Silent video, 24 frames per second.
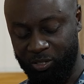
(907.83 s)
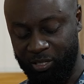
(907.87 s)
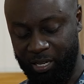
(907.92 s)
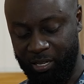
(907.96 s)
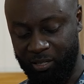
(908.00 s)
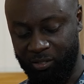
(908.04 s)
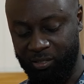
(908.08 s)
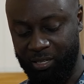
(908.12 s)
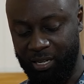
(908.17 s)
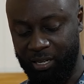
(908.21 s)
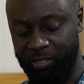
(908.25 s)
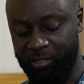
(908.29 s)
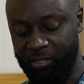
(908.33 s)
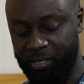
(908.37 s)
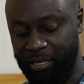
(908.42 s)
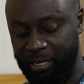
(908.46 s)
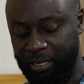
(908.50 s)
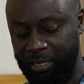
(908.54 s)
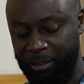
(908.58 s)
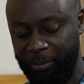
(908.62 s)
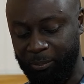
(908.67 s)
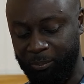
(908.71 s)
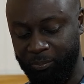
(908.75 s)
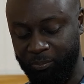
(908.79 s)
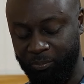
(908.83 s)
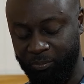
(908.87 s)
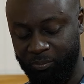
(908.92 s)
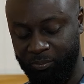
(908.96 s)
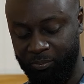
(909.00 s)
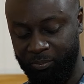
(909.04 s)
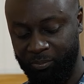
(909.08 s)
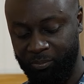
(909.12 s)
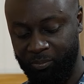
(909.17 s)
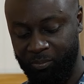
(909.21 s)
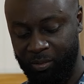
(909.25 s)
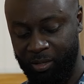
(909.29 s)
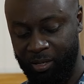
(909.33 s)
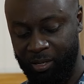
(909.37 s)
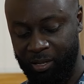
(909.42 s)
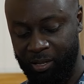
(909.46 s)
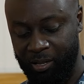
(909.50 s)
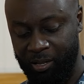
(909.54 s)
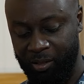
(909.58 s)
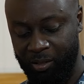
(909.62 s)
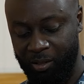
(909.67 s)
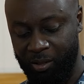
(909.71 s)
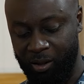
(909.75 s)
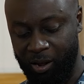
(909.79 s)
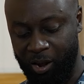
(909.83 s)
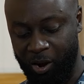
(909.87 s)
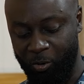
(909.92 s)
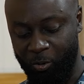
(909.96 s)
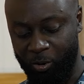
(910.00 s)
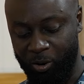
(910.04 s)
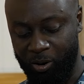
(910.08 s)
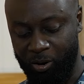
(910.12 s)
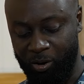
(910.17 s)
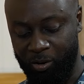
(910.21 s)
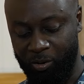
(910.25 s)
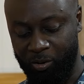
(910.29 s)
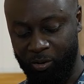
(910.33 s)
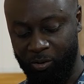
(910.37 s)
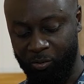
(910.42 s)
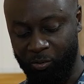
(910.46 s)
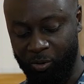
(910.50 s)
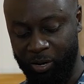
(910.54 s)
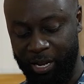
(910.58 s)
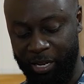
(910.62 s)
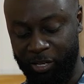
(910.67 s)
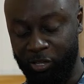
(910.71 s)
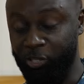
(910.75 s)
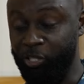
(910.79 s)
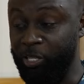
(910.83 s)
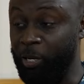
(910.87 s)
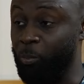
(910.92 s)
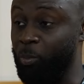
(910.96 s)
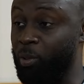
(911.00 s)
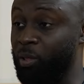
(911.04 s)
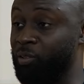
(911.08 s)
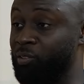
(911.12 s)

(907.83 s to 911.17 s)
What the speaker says: is that our relationship with